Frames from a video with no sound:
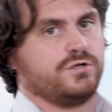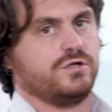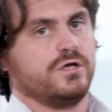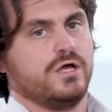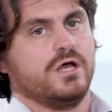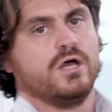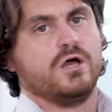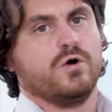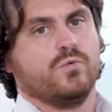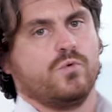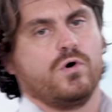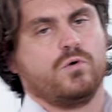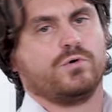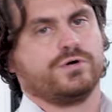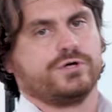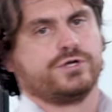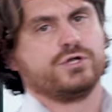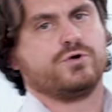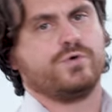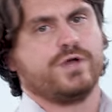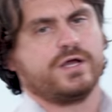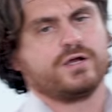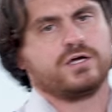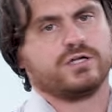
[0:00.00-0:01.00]
And what we're
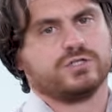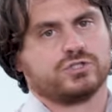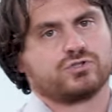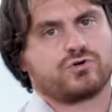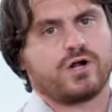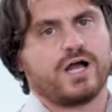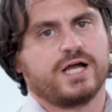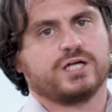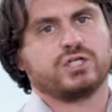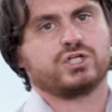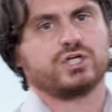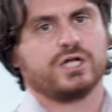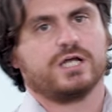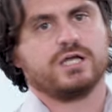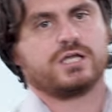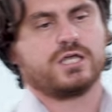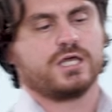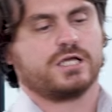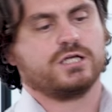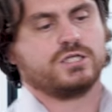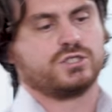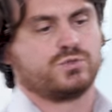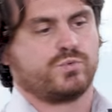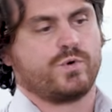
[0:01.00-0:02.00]
doing in dry
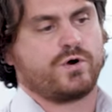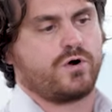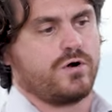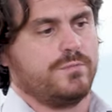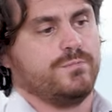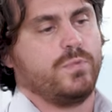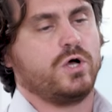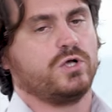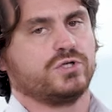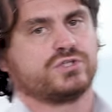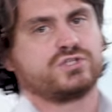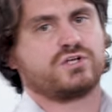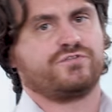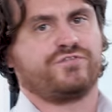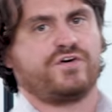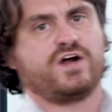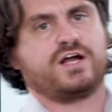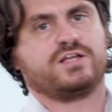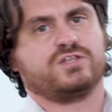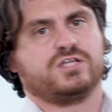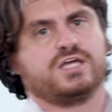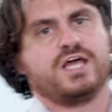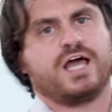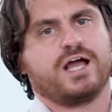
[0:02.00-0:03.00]
shaking is we're
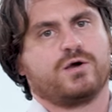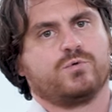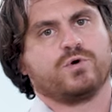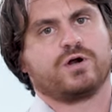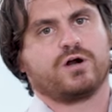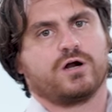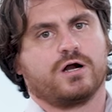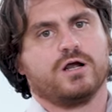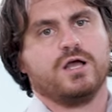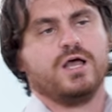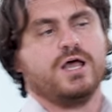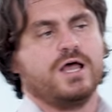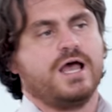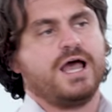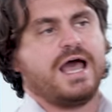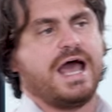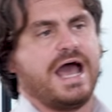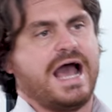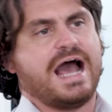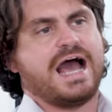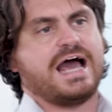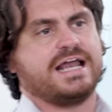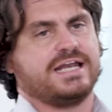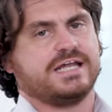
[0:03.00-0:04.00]
emulsifying the egg. We're
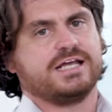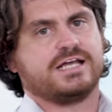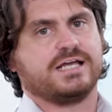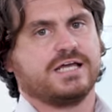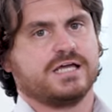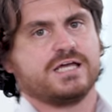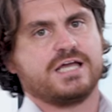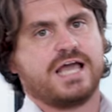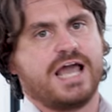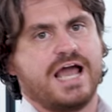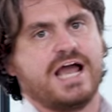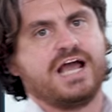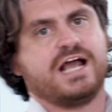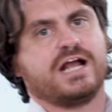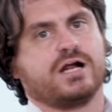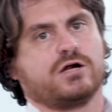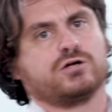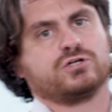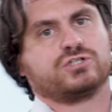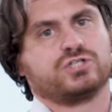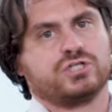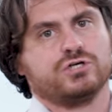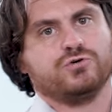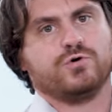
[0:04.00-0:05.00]
adding
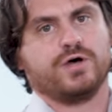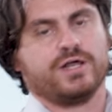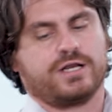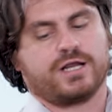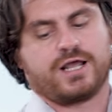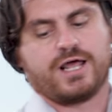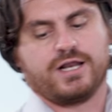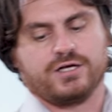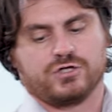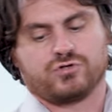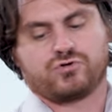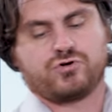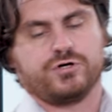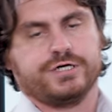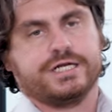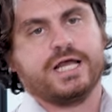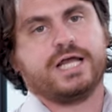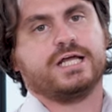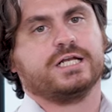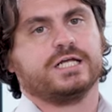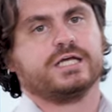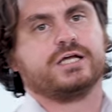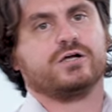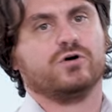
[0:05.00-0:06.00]
air to it and
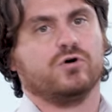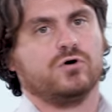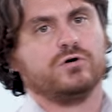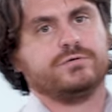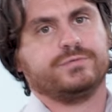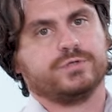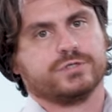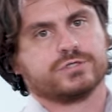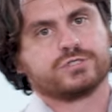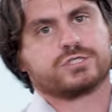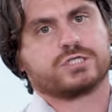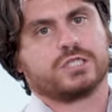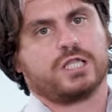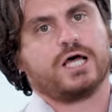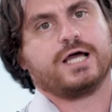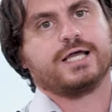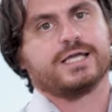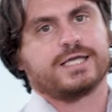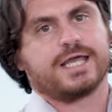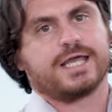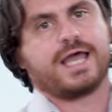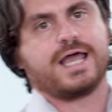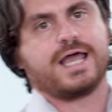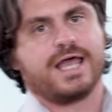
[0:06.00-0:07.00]
creating almost
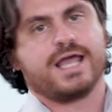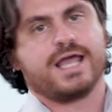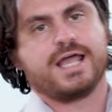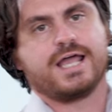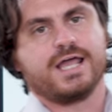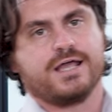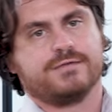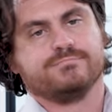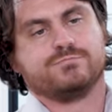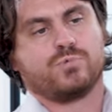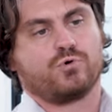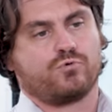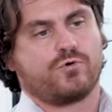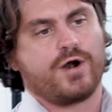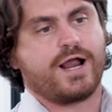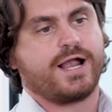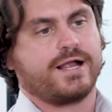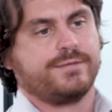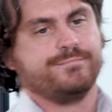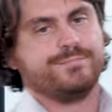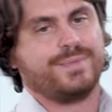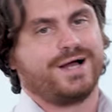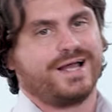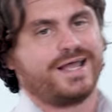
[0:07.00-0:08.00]
like a
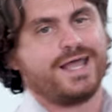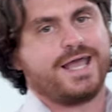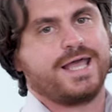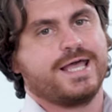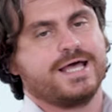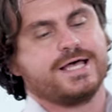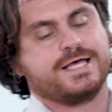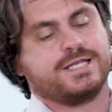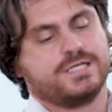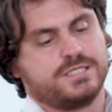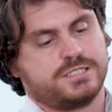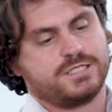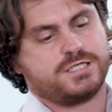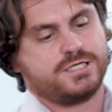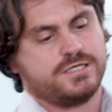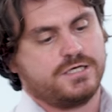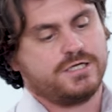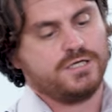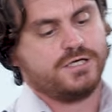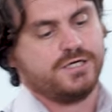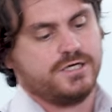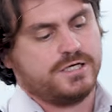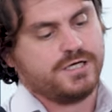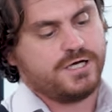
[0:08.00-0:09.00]
meringue by hand.
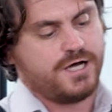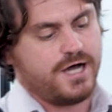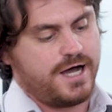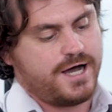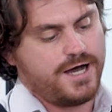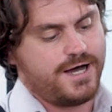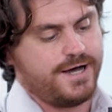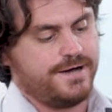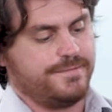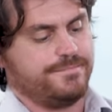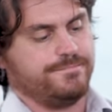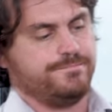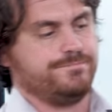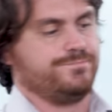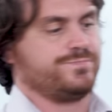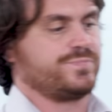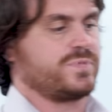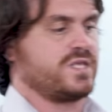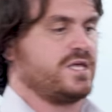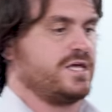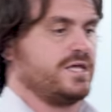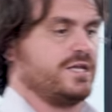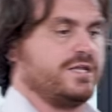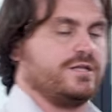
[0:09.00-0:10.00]

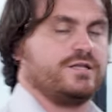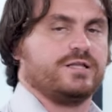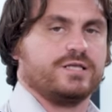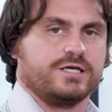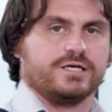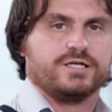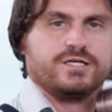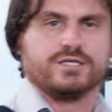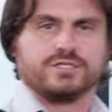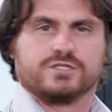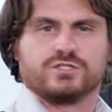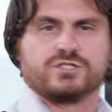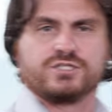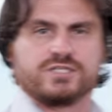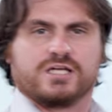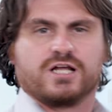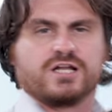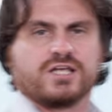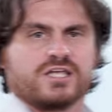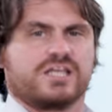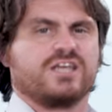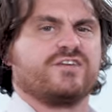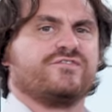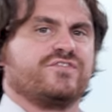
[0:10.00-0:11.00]
It is
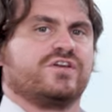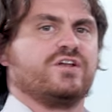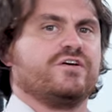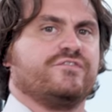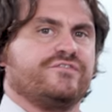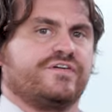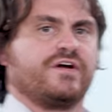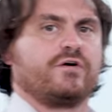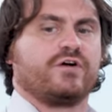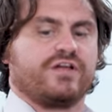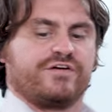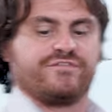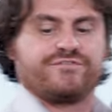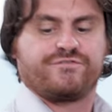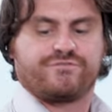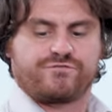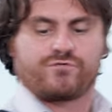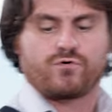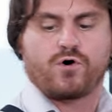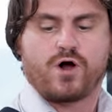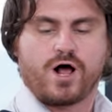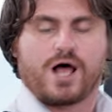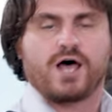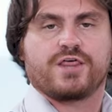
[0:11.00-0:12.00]
going to give it a very
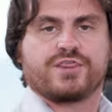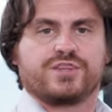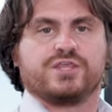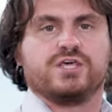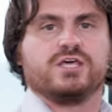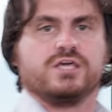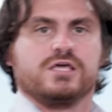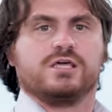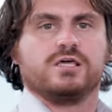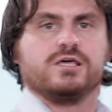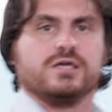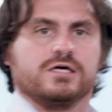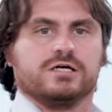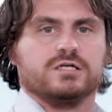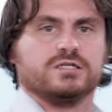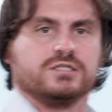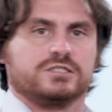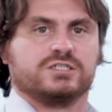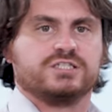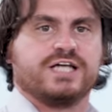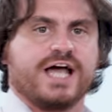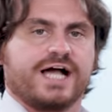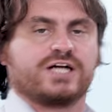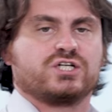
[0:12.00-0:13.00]
frothy
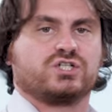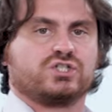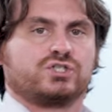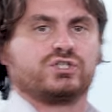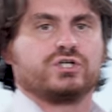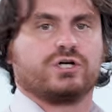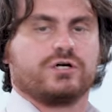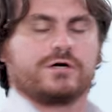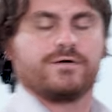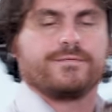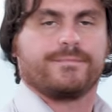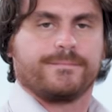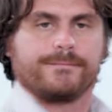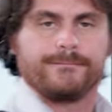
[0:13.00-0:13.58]
texture.